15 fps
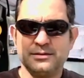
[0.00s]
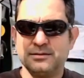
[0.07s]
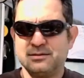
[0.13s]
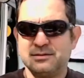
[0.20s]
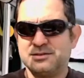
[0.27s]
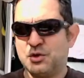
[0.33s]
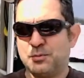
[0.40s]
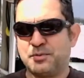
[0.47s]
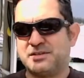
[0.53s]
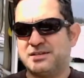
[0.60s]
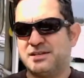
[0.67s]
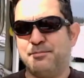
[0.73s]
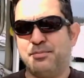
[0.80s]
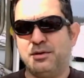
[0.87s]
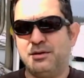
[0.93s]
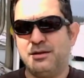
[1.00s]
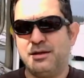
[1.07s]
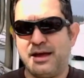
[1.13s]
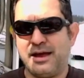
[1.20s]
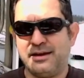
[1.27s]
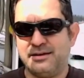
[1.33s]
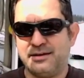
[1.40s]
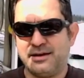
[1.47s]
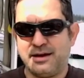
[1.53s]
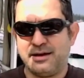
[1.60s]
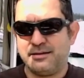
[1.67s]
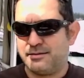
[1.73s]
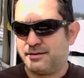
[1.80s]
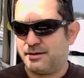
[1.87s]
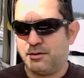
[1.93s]
Super simple, and uh,
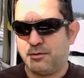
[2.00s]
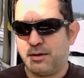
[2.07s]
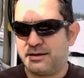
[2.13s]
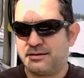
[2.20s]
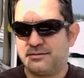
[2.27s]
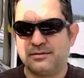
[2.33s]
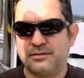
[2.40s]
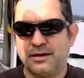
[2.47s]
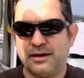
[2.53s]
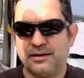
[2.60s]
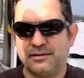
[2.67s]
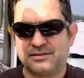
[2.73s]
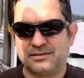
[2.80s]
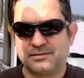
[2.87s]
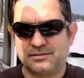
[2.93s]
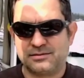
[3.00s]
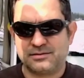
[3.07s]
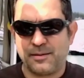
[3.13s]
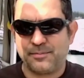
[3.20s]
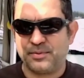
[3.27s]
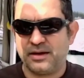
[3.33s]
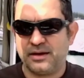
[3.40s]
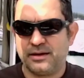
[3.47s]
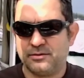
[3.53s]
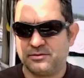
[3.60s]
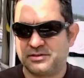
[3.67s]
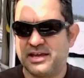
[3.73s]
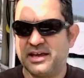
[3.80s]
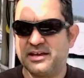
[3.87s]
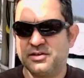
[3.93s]
you know what? Uh, stop uh, those
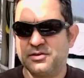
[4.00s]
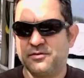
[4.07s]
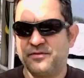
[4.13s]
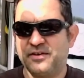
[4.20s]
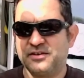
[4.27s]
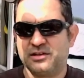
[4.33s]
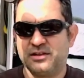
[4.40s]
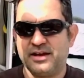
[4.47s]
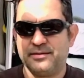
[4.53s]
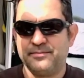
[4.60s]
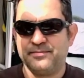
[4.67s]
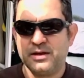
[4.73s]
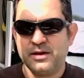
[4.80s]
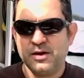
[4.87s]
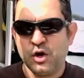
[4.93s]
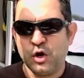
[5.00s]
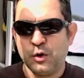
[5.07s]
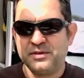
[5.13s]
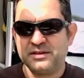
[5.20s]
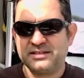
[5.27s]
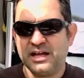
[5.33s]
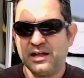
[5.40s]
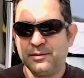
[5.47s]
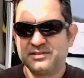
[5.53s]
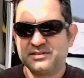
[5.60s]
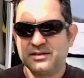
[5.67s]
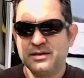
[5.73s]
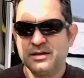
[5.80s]
kinks in your fishing line. Hope this helps.